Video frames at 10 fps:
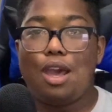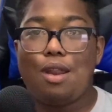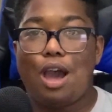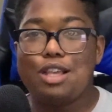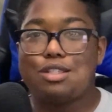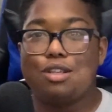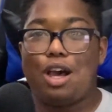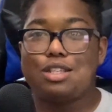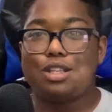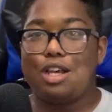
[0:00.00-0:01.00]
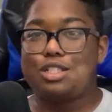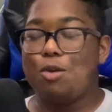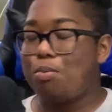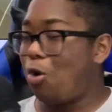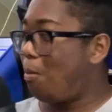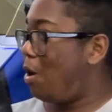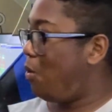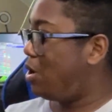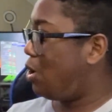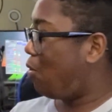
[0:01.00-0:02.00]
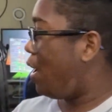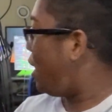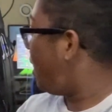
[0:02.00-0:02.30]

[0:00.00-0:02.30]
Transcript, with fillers: again, I still, I still, I still broke my window right